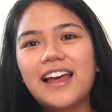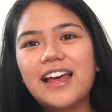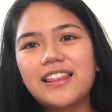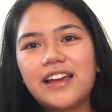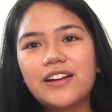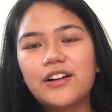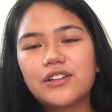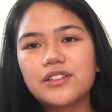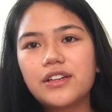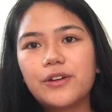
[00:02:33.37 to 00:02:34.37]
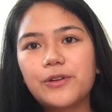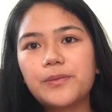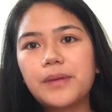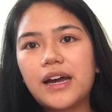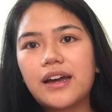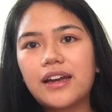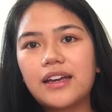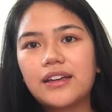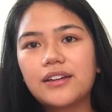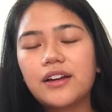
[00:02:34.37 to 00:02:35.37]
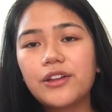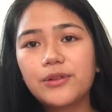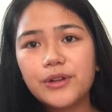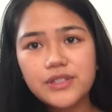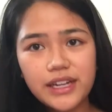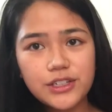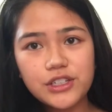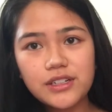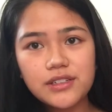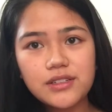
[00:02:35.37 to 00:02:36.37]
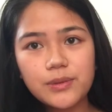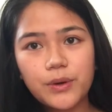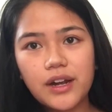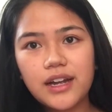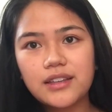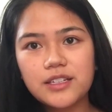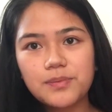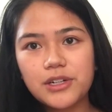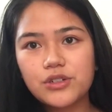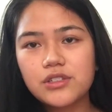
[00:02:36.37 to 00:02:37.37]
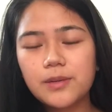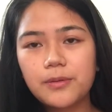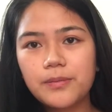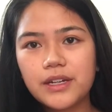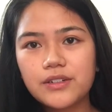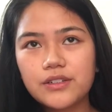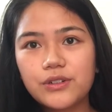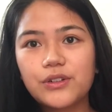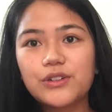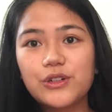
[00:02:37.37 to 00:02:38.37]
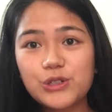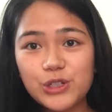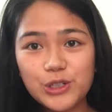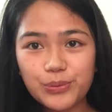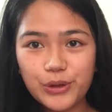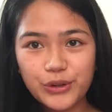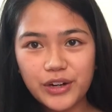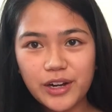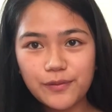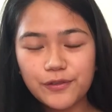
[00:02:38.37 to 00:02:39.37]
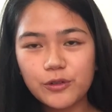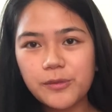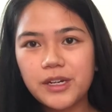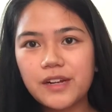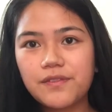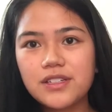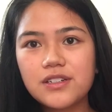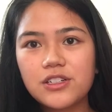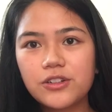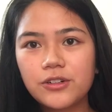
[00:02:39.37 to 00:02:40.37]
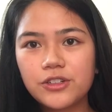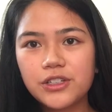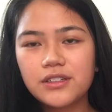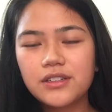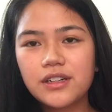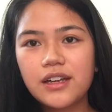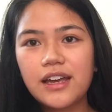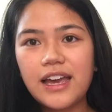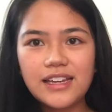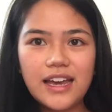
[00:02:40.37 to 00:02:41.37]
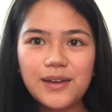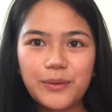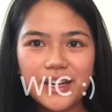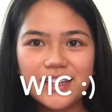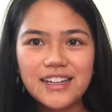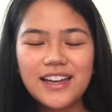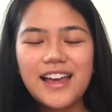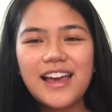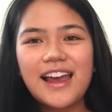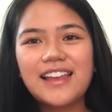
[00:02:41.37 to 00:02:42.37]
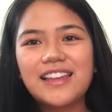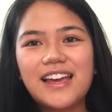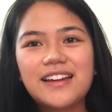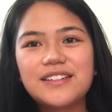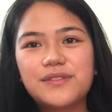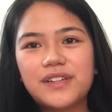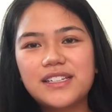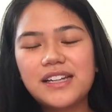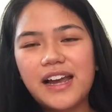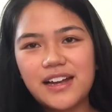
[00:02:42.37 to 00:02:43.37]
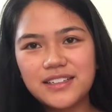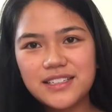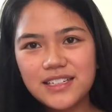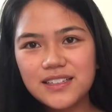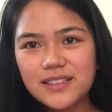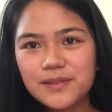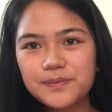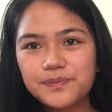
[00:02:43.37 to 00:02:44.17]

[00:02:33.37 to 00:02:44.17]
And then also my other rotations were at the Special Supplemental Nutrition Program for Women, Infants, and Children, aka WIC, and then DaVita Dialysis,